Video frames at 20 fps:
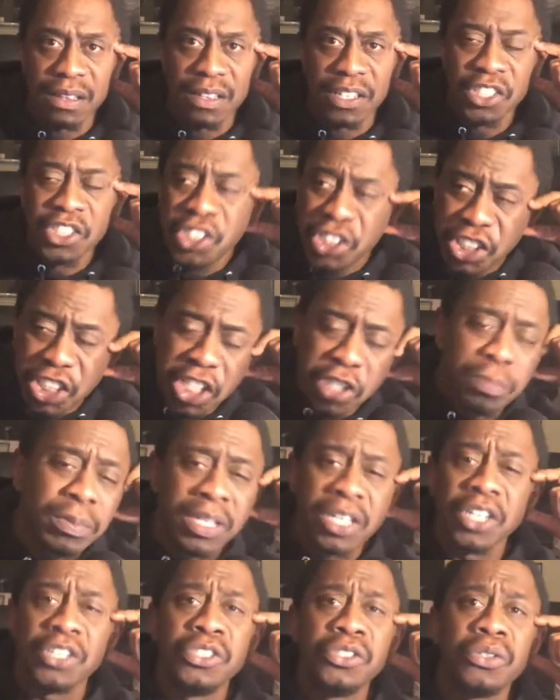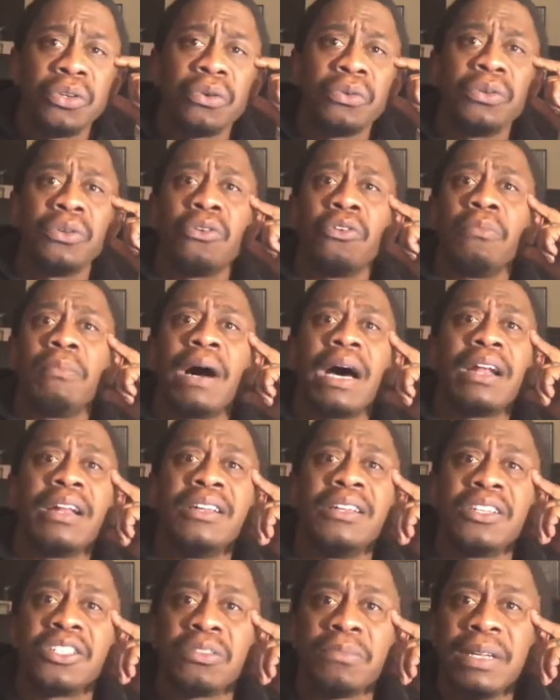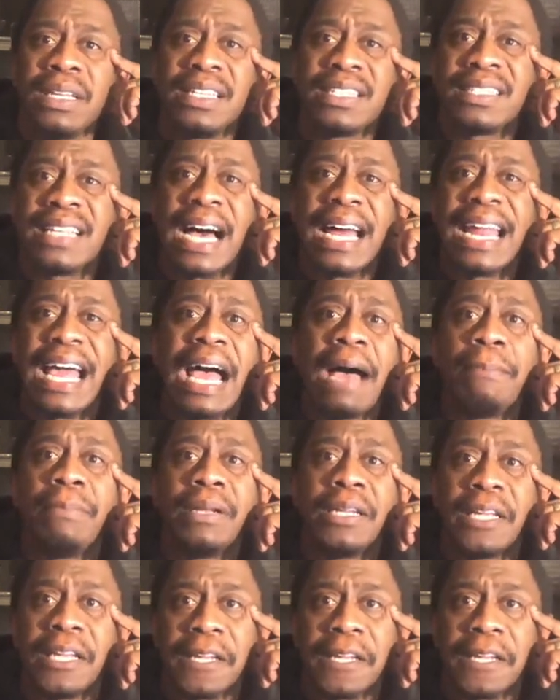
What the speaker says: Just because you don't know about it doesn't mean it's not happening.